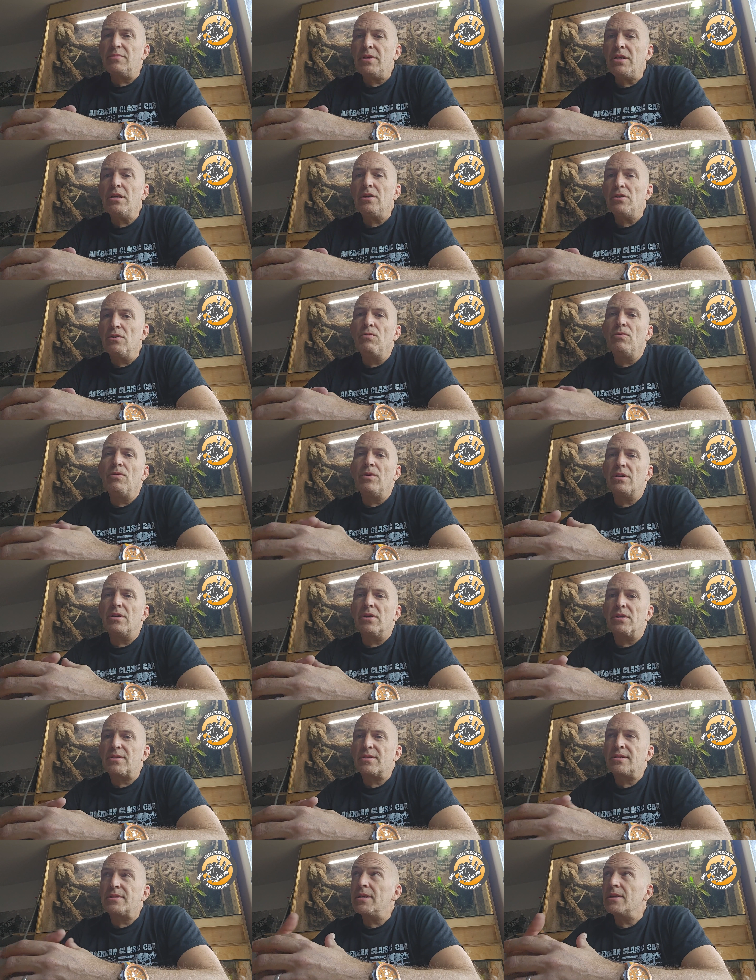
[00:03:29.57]
You want to
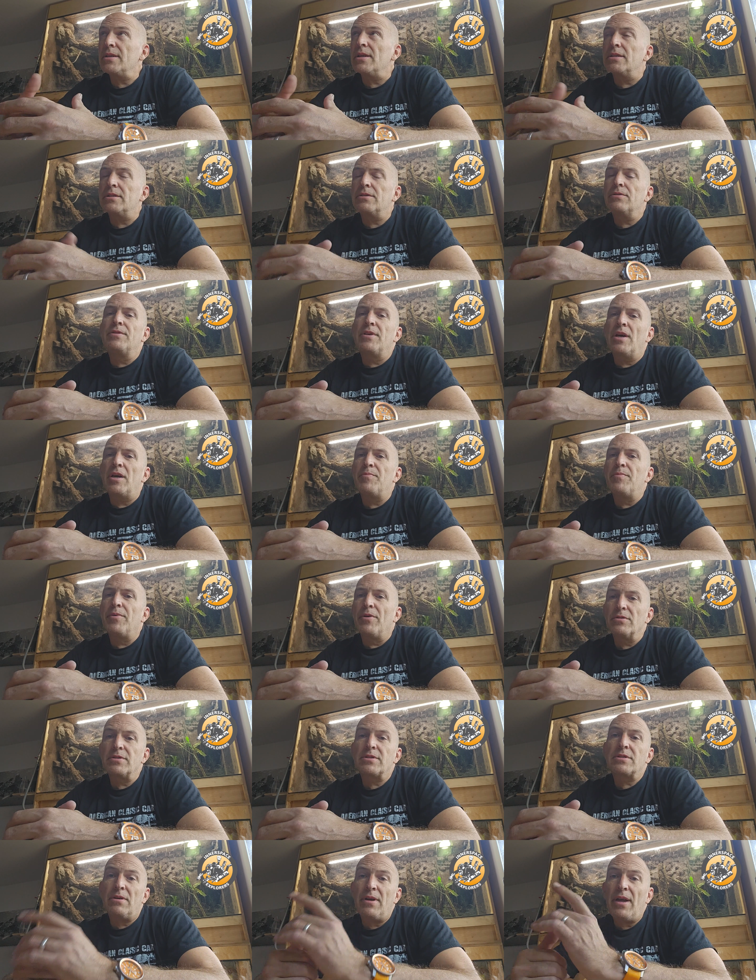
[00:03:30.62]
signal to that
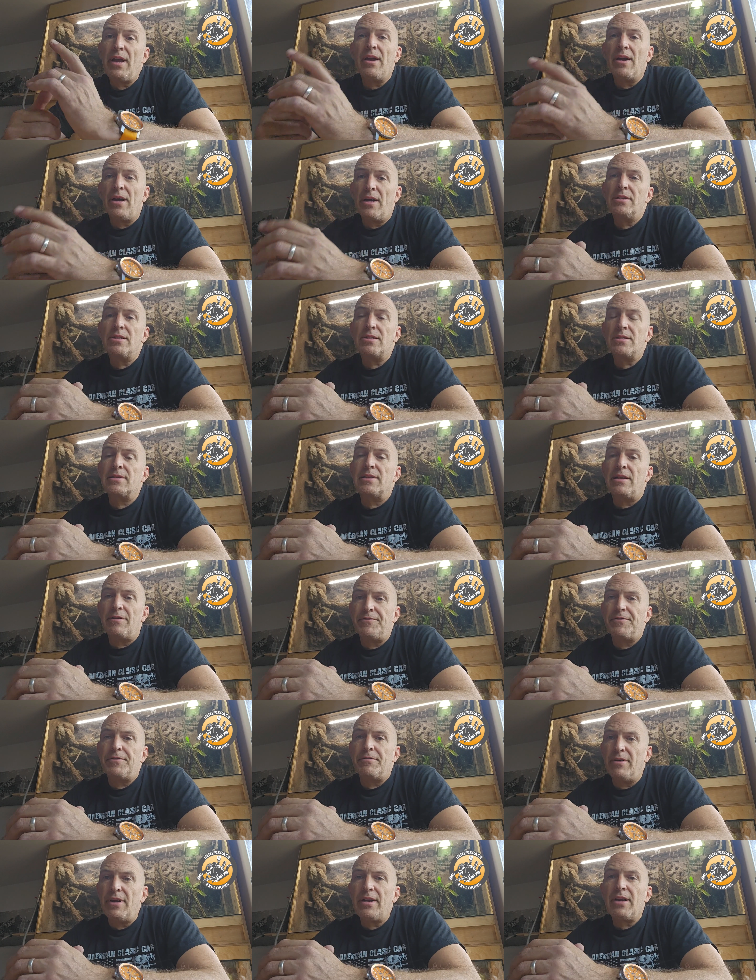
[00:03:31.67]
boat, so hey, I just left
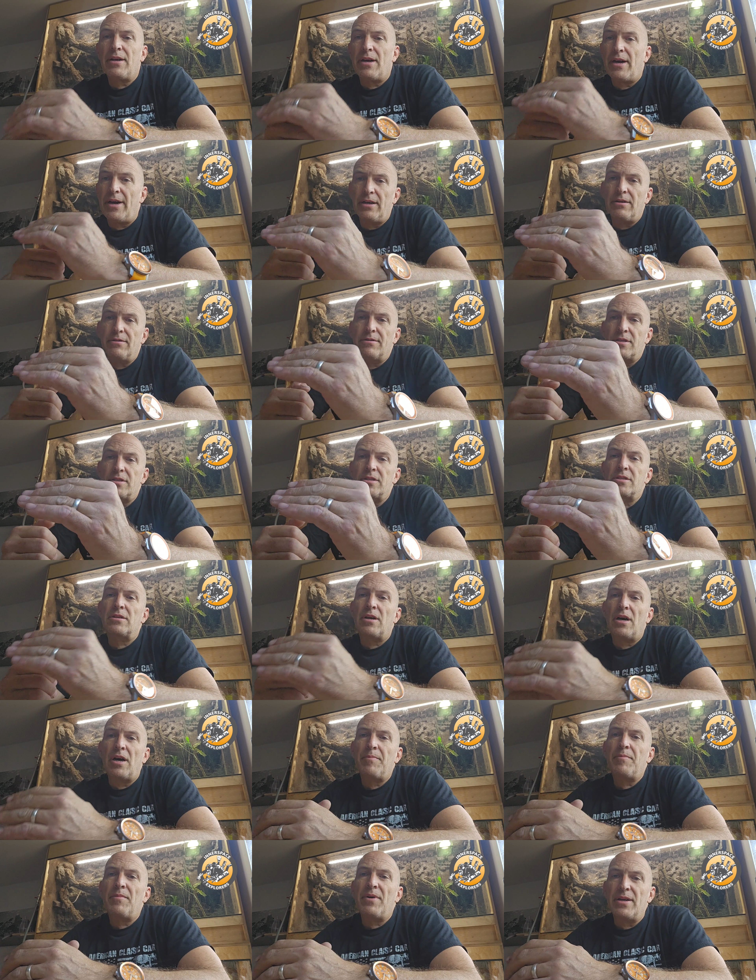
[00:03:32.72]
the wreck, I'm going to
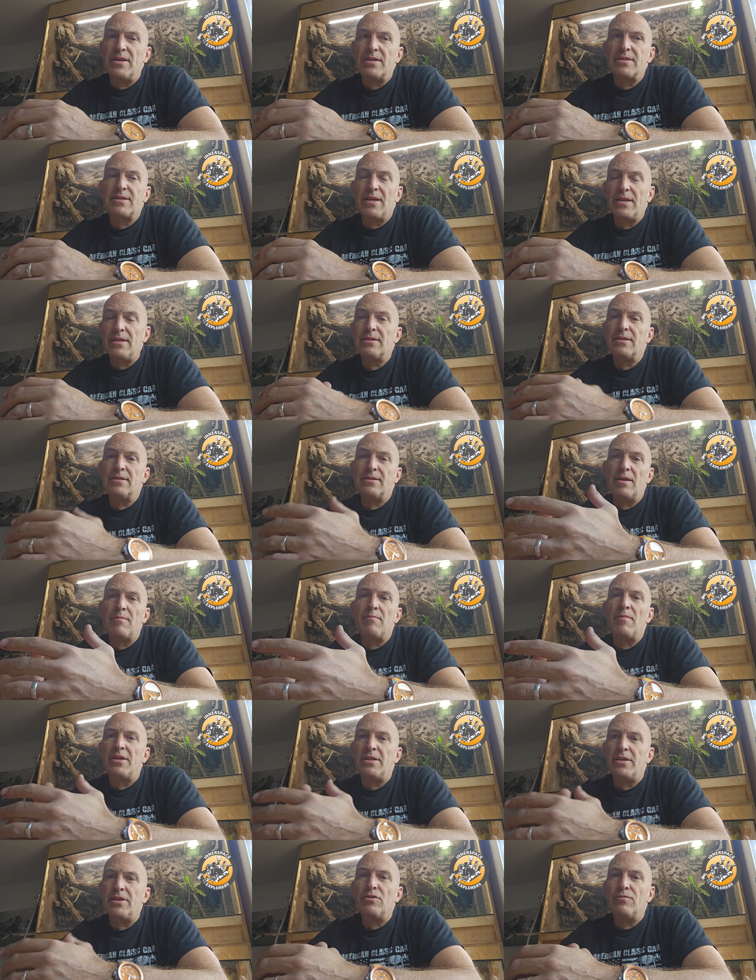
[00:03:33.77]
start my ascent and then my
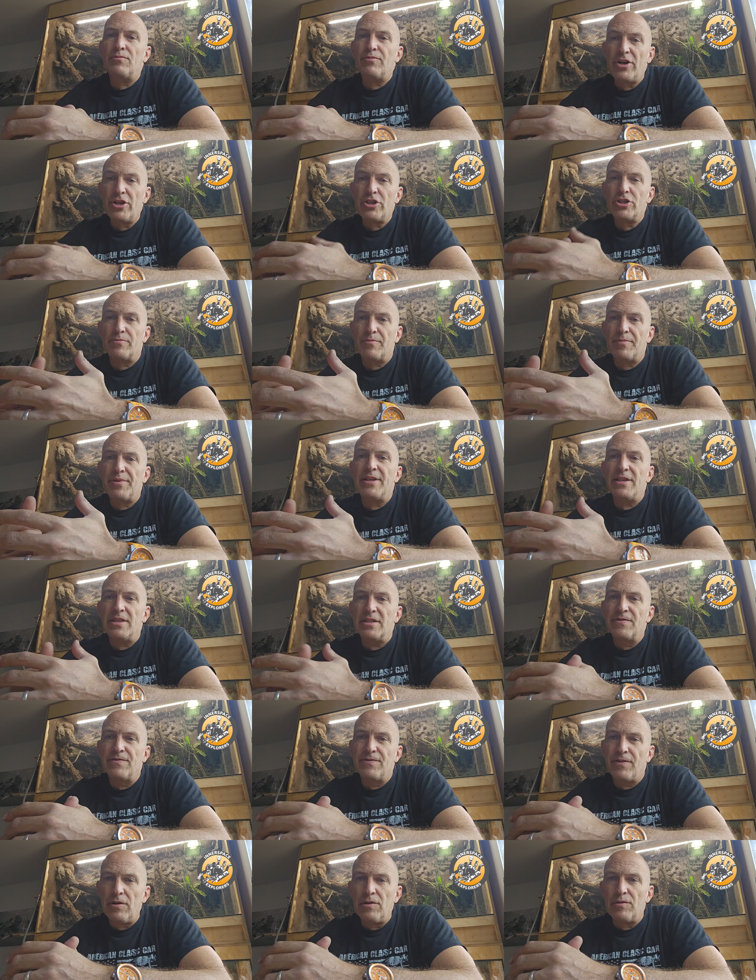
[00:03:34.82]
decompression, please
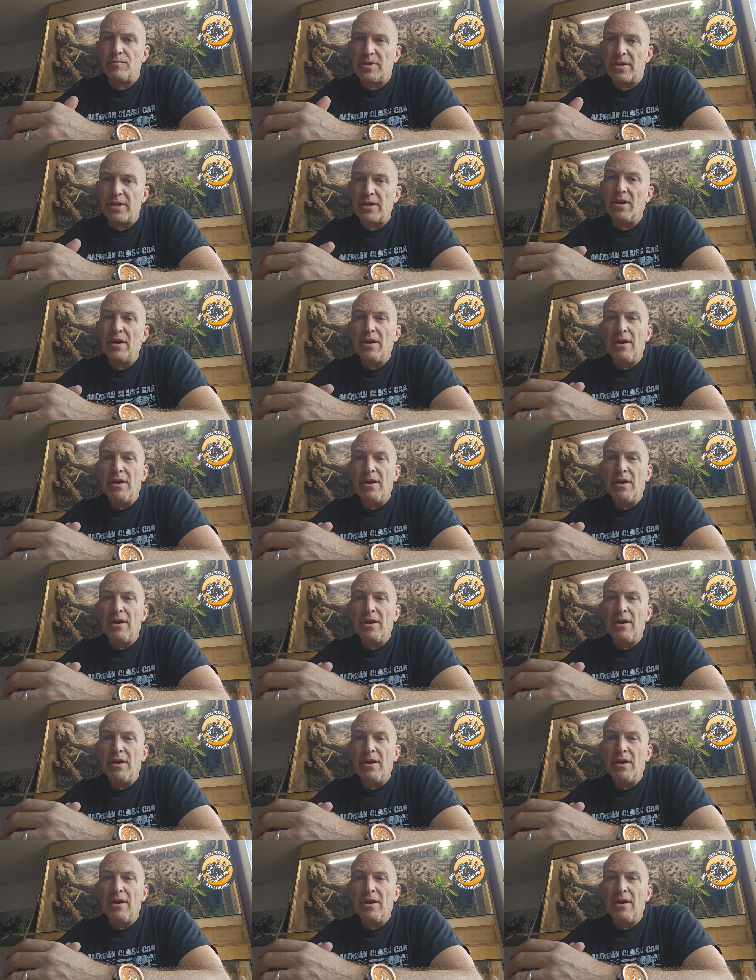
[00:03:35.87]
follow me,